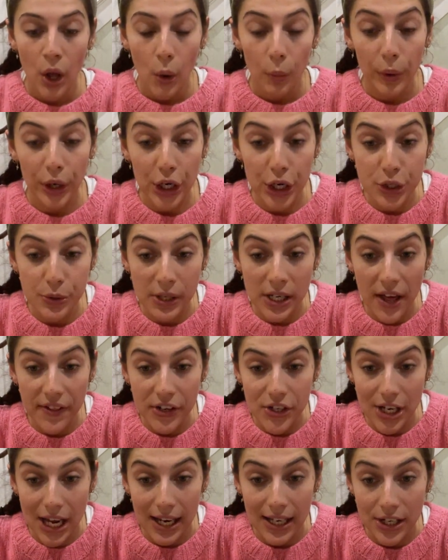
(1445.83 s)
We're going to do another
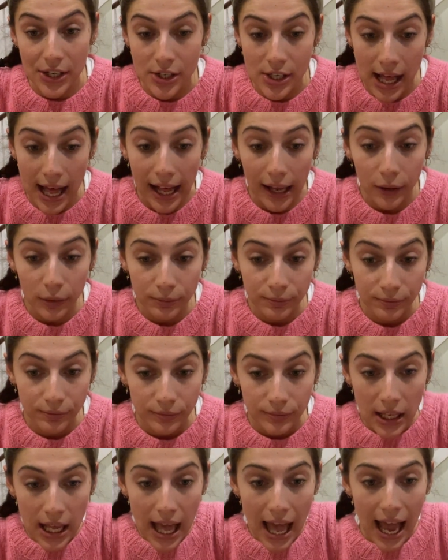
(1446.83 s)
challenge now,
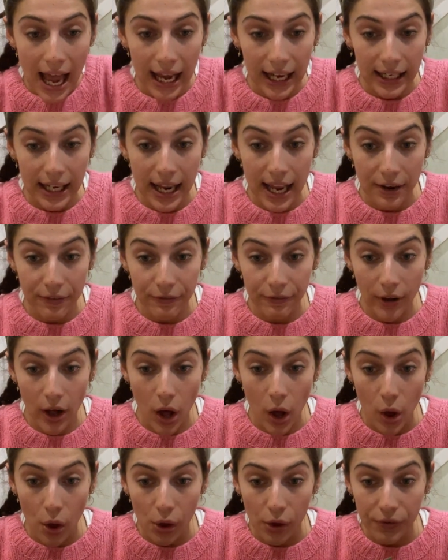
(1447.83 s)
and it
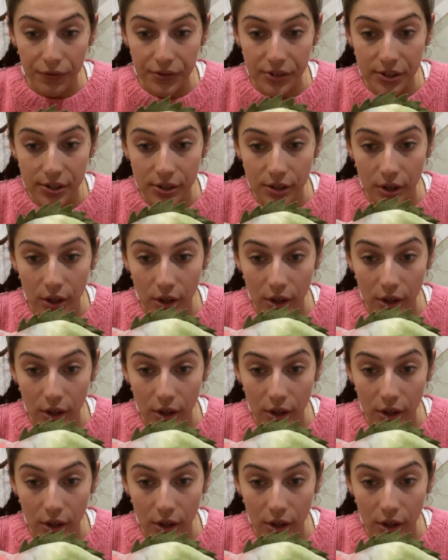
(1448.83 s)
involves